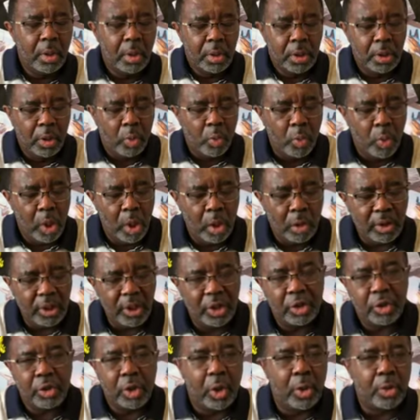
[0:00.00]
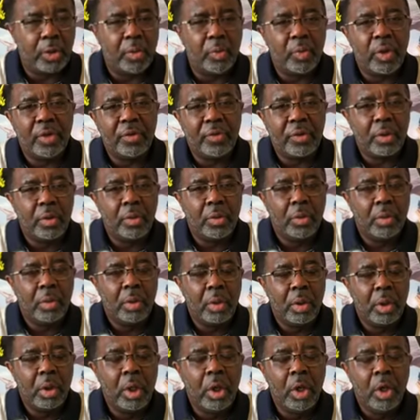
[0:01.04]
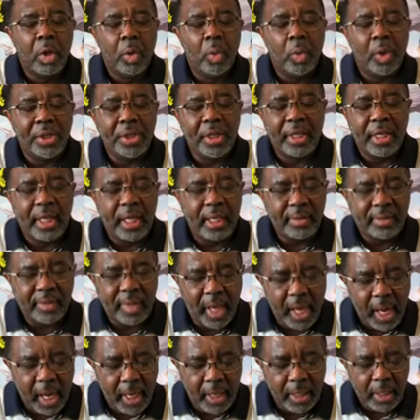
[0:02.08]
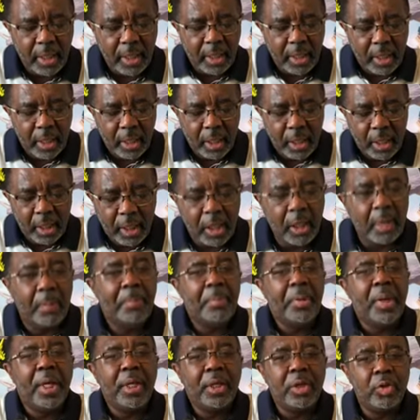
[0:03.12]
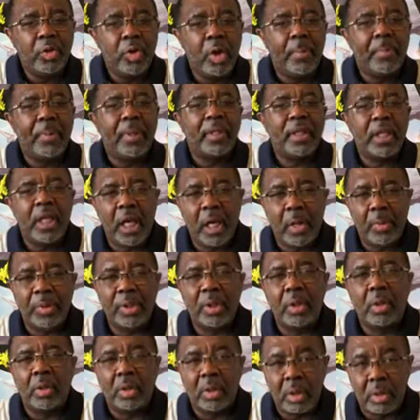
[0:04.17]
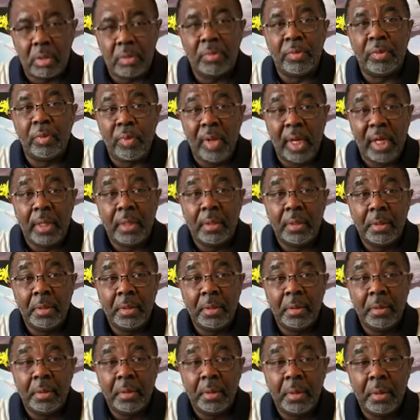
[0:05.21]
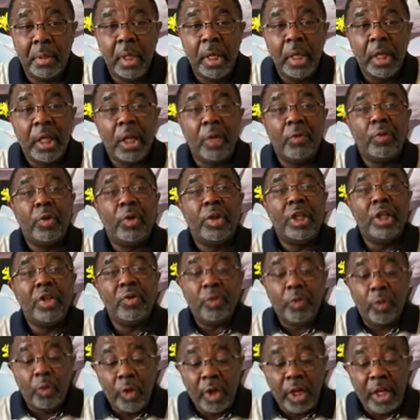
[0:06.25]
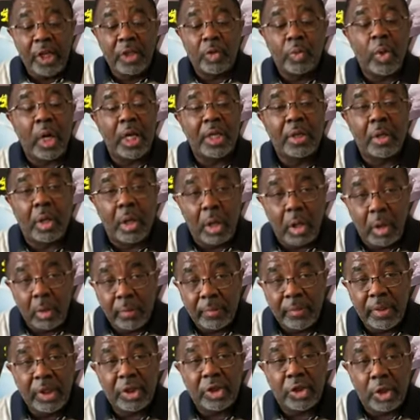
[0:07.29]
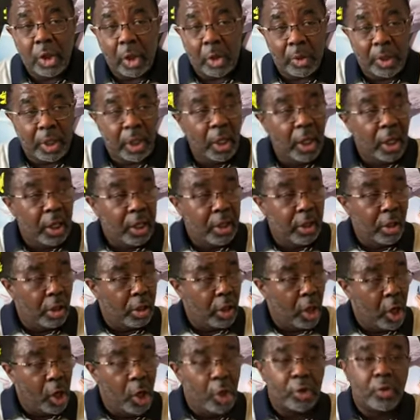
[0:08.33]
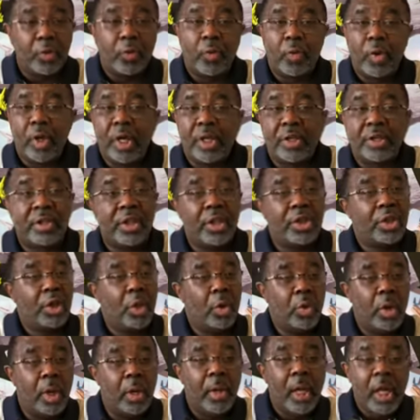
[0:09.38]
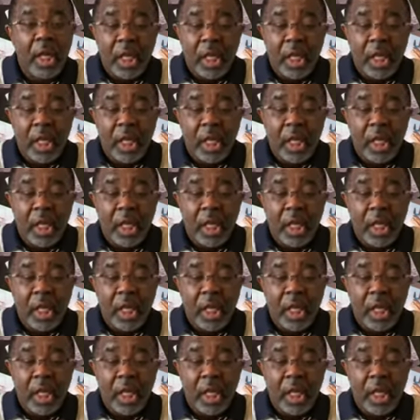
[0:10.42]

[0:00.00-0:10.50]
He'll walk this journey with you. When you get tired, he'll pick you up and carry you along the way. If you need friends while you're on this journey, he'll cause friends to show up.